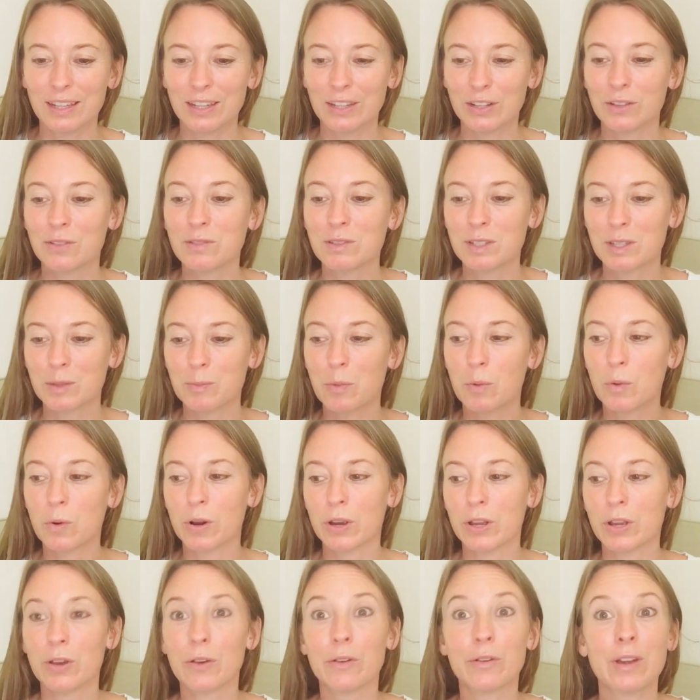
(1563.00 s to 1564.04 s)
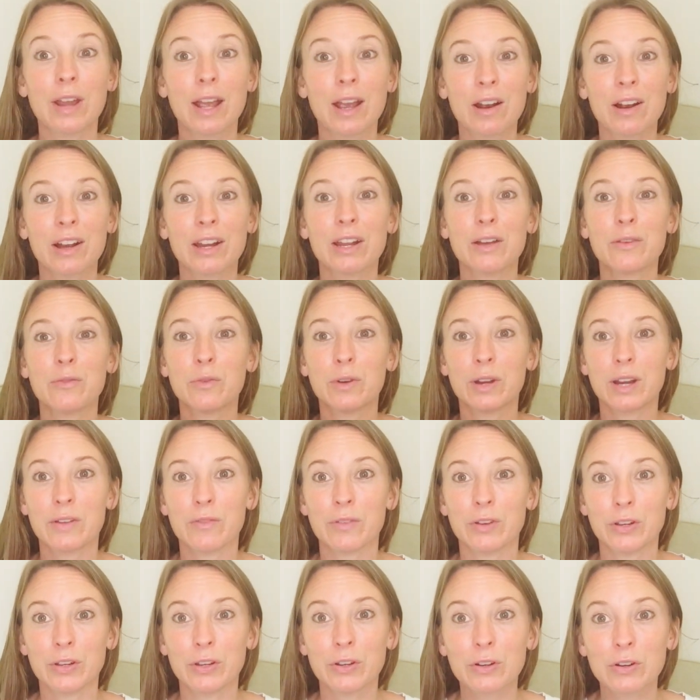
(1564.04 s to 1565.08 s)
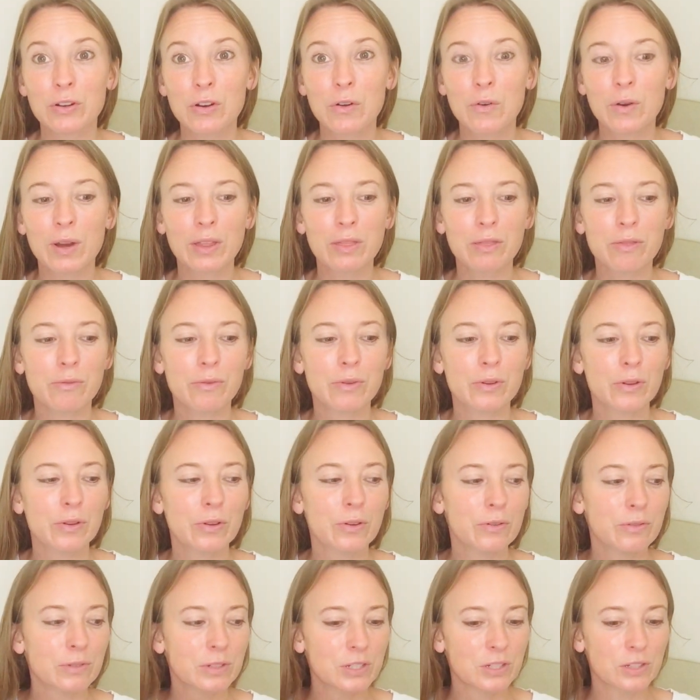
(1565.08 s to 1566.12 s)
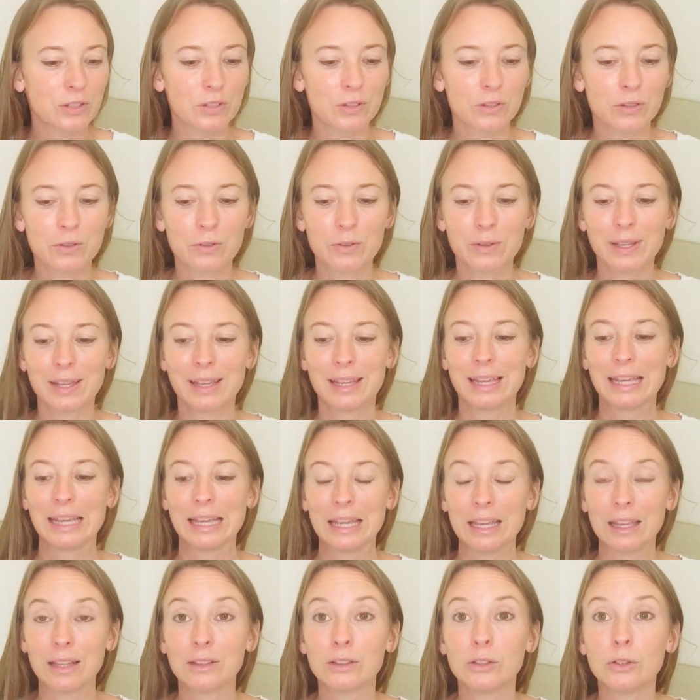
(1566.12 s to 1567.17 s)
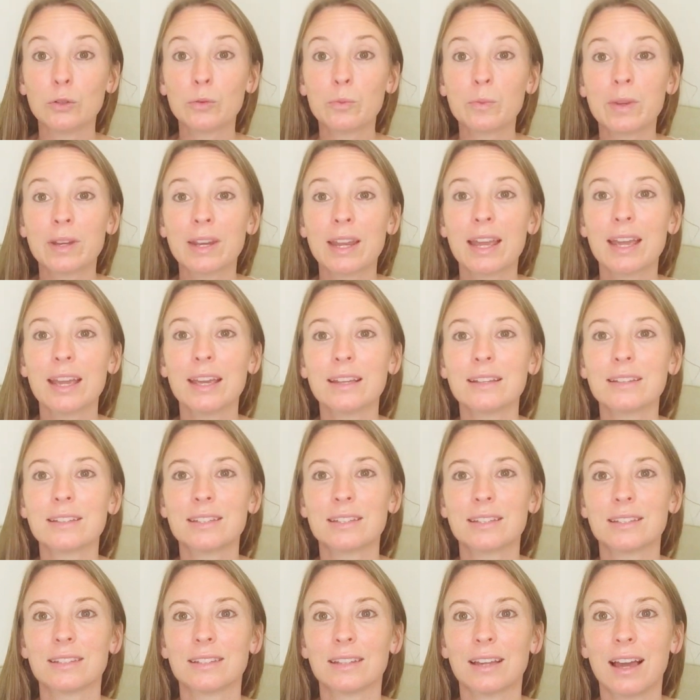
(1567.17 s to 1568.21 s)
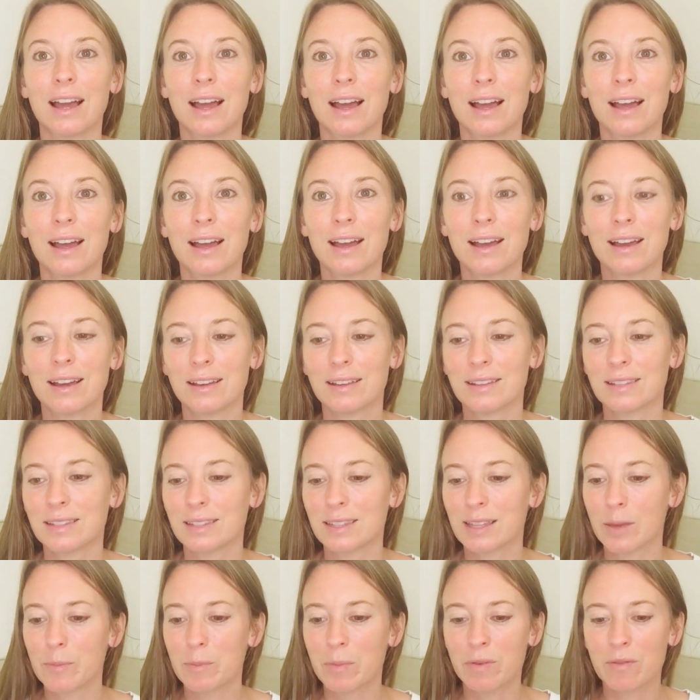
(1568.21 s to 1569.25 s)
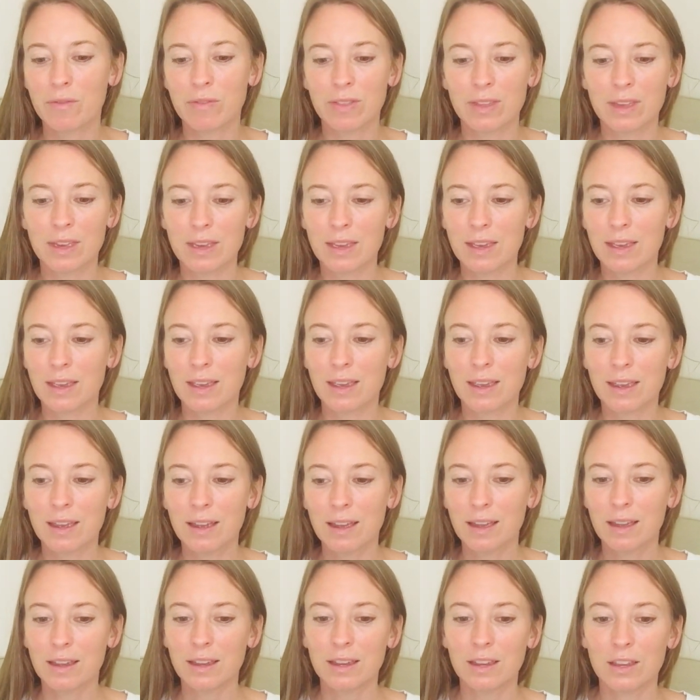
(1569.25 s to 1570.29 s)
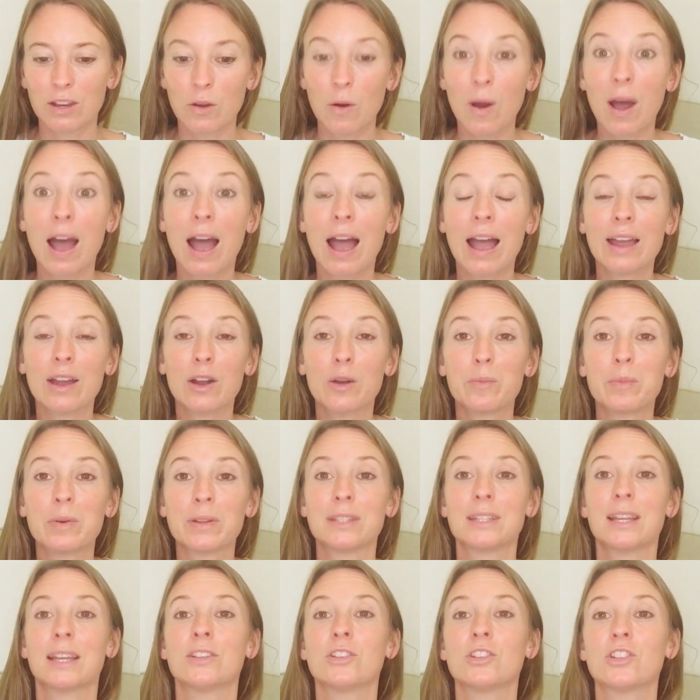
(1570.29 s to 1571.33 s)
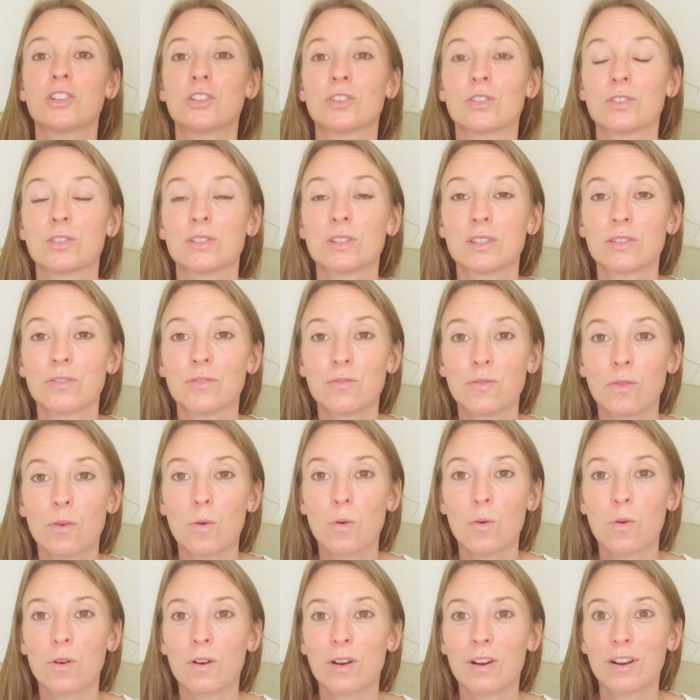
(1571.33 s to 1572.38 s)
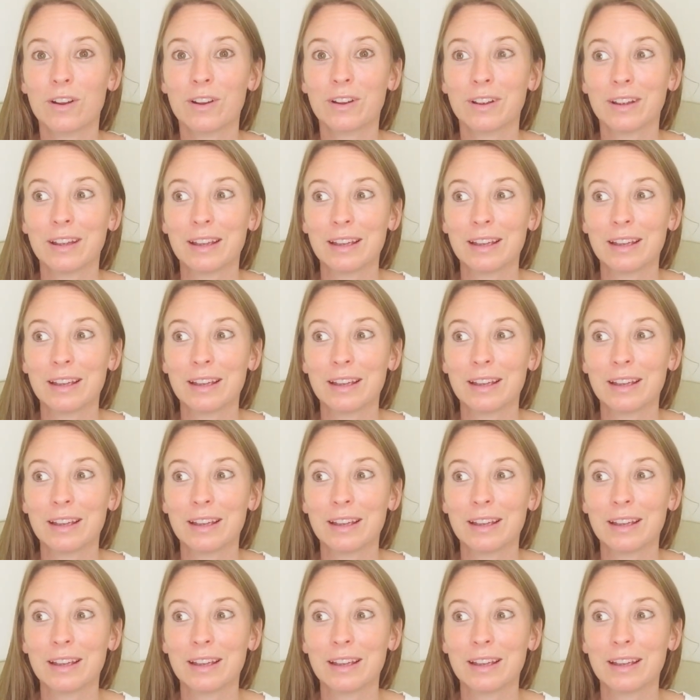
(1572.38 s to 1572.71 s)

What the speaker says: support your narrative, whatever you're going through, to illuminate some of the, higher potentials for